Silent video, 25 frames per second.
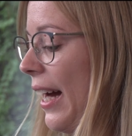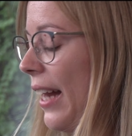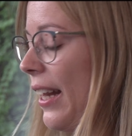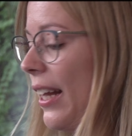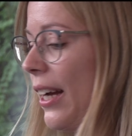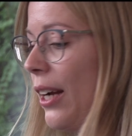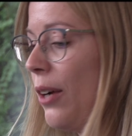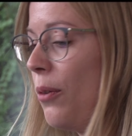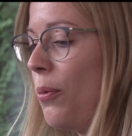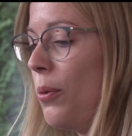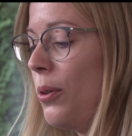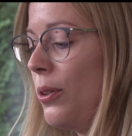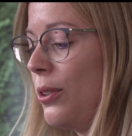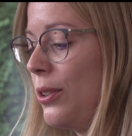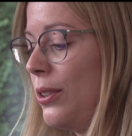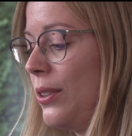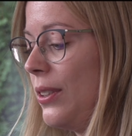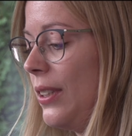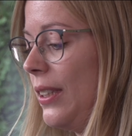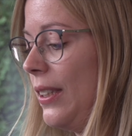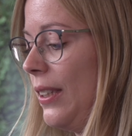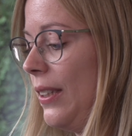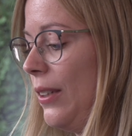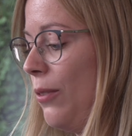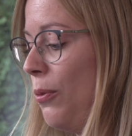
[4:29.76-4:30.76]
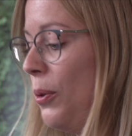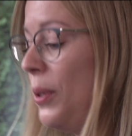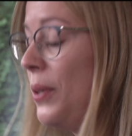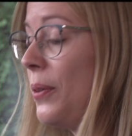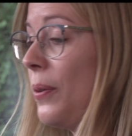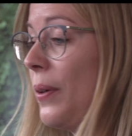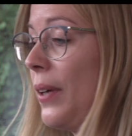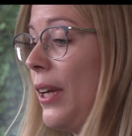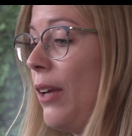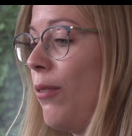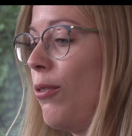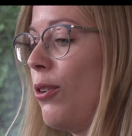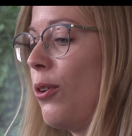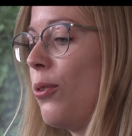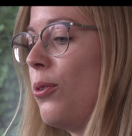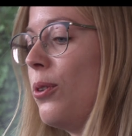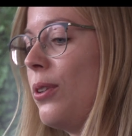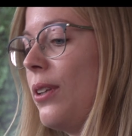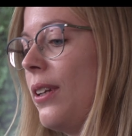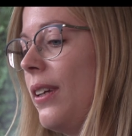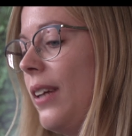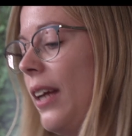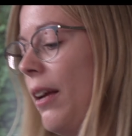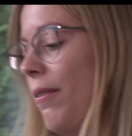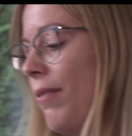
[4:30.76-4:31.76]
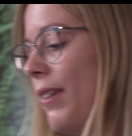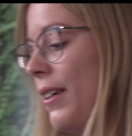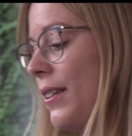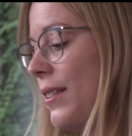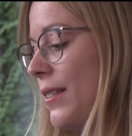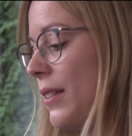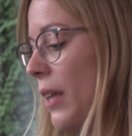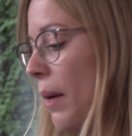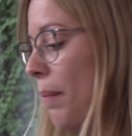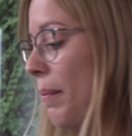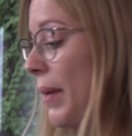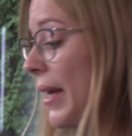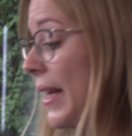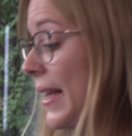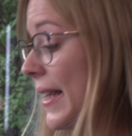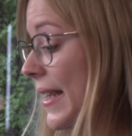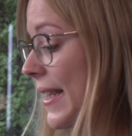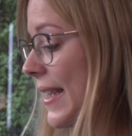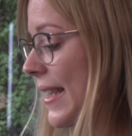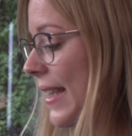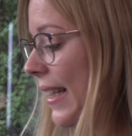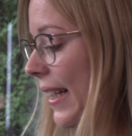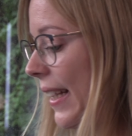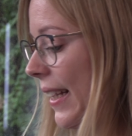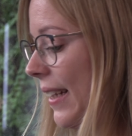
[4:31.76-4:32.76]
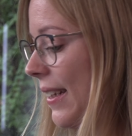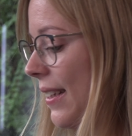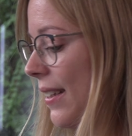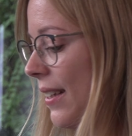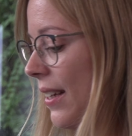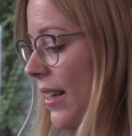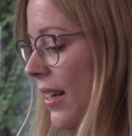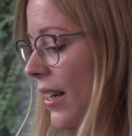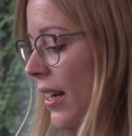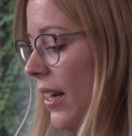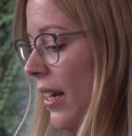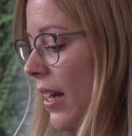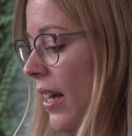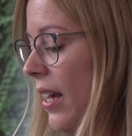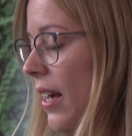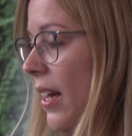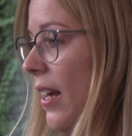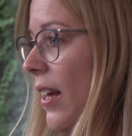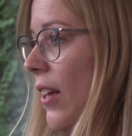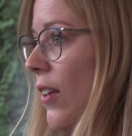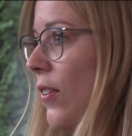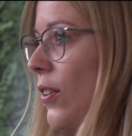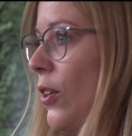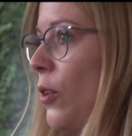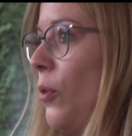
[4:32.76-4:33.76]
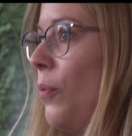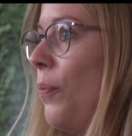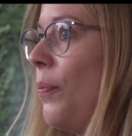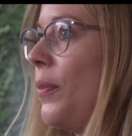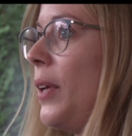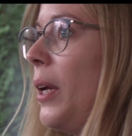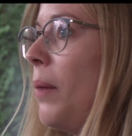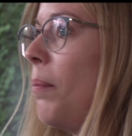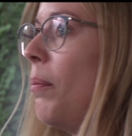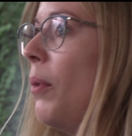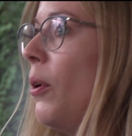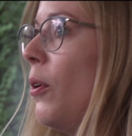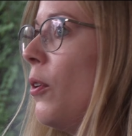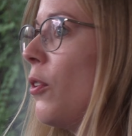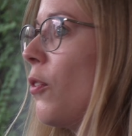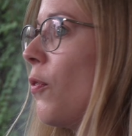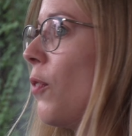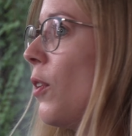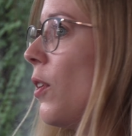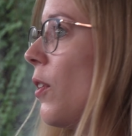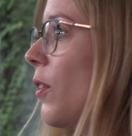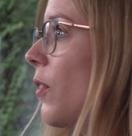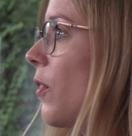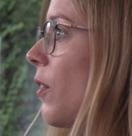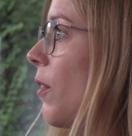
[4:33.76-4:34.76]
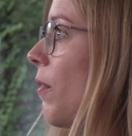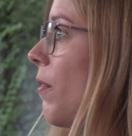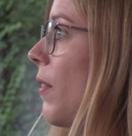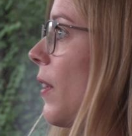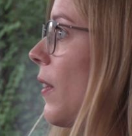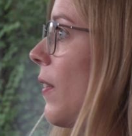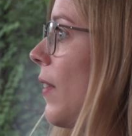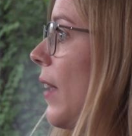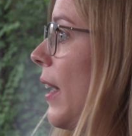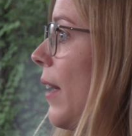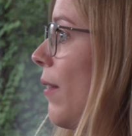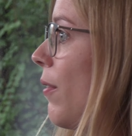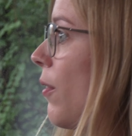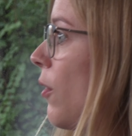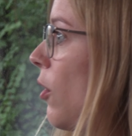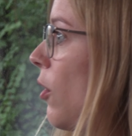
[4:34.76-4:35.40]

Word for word: And I was uh, wondering if you could give us some insight. So did both philosophers have